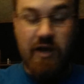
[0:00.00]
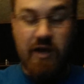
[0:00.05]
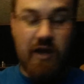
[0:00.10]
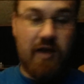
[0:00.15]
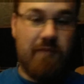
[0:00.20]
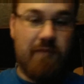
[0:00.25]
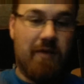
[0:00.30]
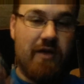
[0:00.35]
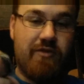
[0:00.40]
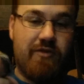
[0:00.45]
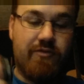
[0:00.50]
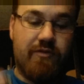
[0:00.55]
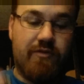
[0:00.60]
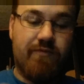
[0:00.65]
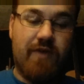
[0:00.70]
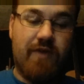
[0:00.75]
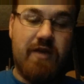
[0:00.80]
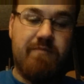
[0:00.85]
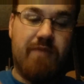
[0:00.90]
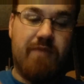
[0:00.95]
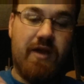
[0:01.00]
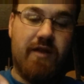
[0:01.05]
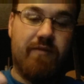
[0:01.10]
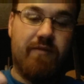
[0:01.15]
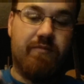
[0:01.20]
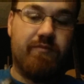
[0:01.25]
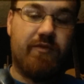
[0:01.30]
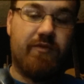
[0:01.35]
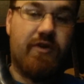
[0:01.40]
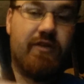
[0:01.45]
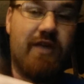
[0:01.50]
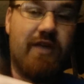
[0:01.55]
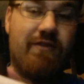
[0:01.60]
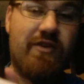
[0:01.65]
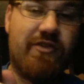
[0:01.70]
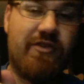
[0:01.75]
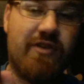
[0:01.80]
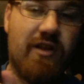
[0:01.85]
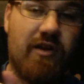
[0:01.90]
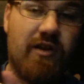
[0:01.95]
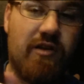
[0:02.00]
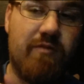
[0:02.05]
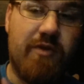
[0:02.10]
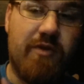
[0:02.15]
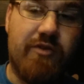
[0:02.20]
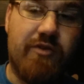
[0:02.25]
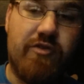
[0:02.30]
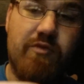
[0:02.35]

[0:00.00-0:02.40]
I use the vape band because I've actually got a little bit